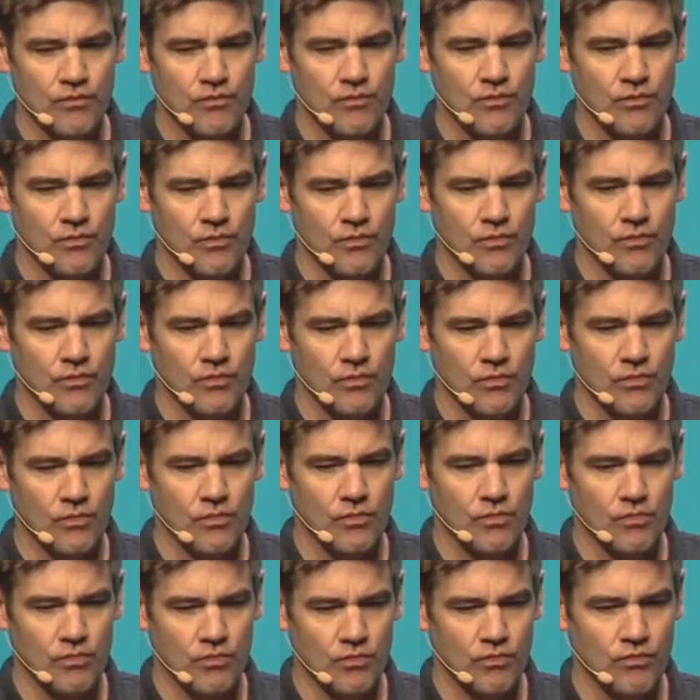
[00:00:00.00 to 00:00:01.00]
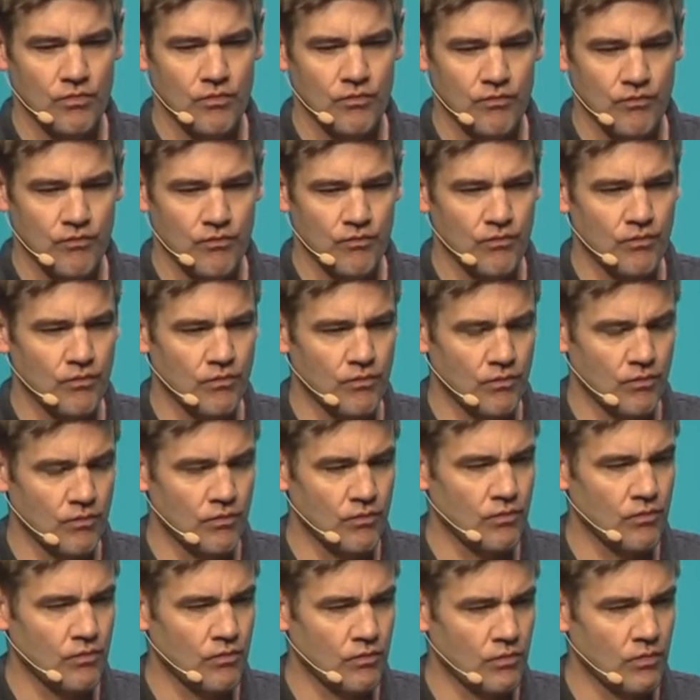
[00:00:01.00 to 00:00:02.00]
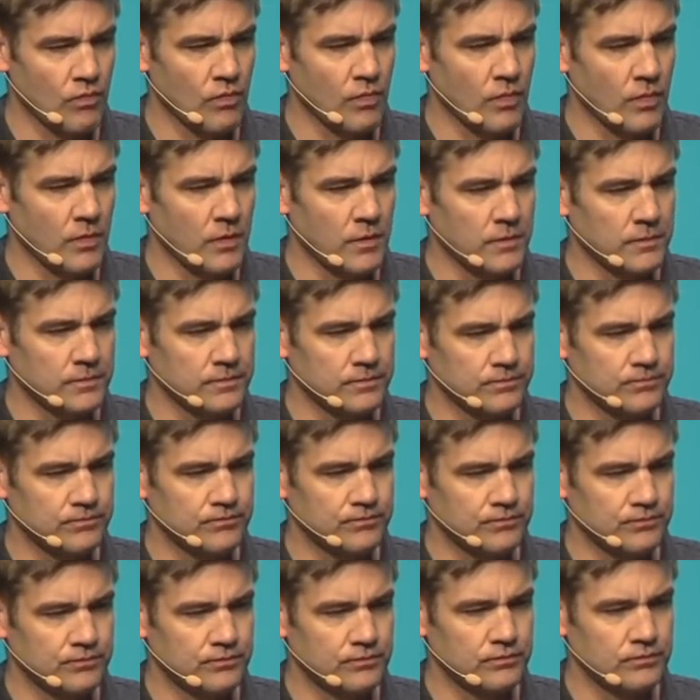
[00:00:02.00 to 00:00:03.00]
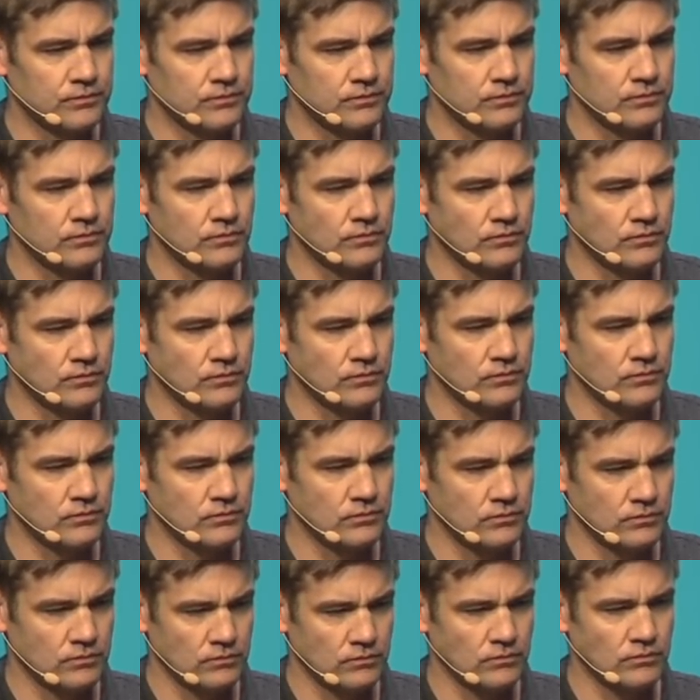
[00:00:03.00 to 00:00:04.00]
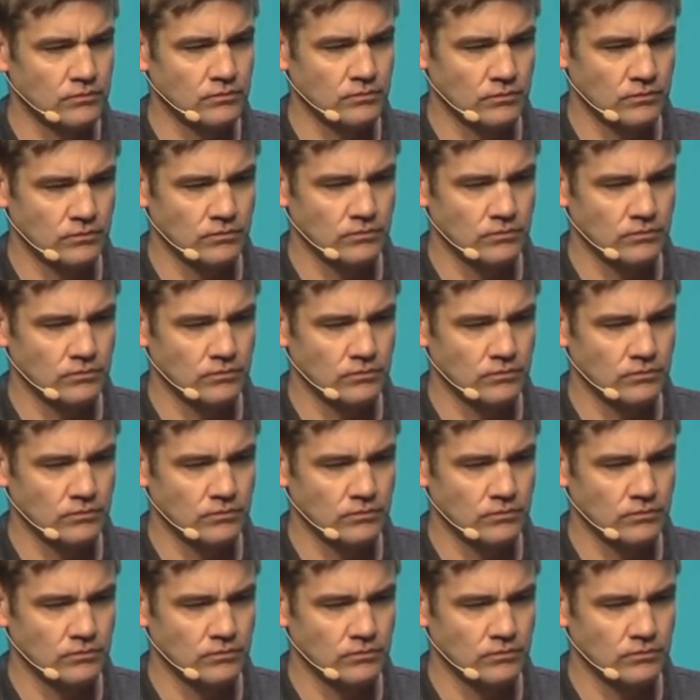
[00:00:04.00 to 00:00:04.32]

No words are spoken by the person on screen.